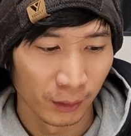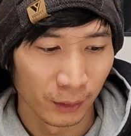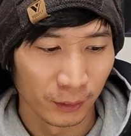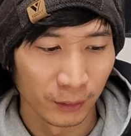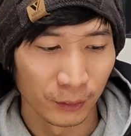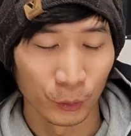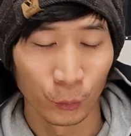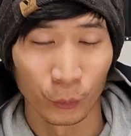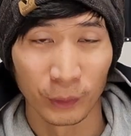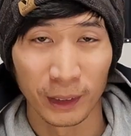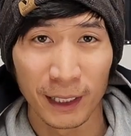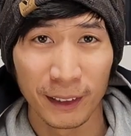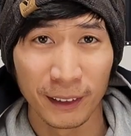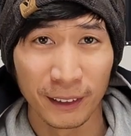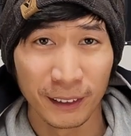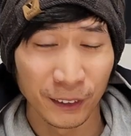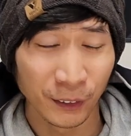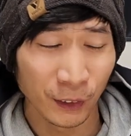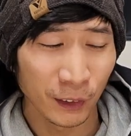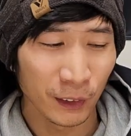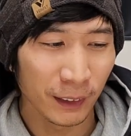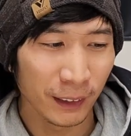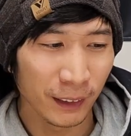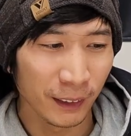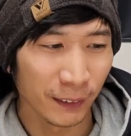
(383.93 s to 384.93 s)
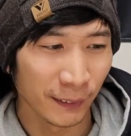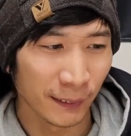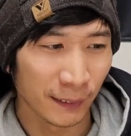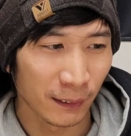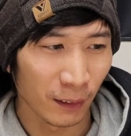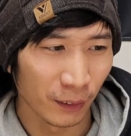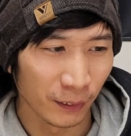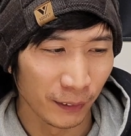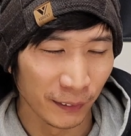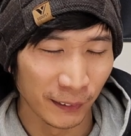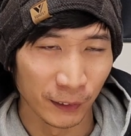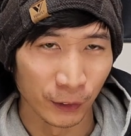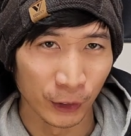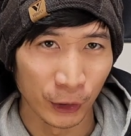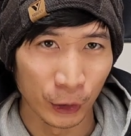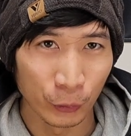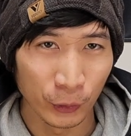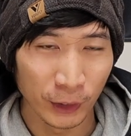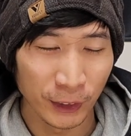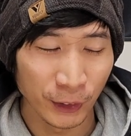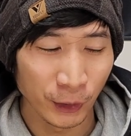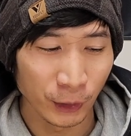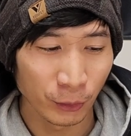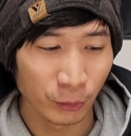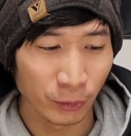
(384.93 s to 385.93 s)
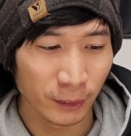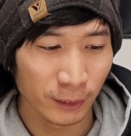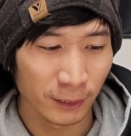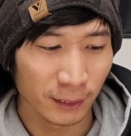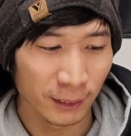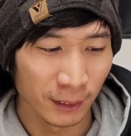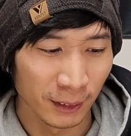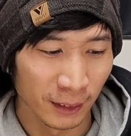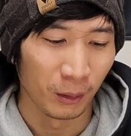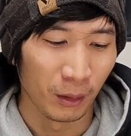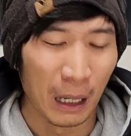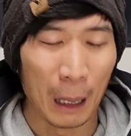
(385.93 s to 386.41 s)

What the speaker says: So when I initially installed this Acuity shifter,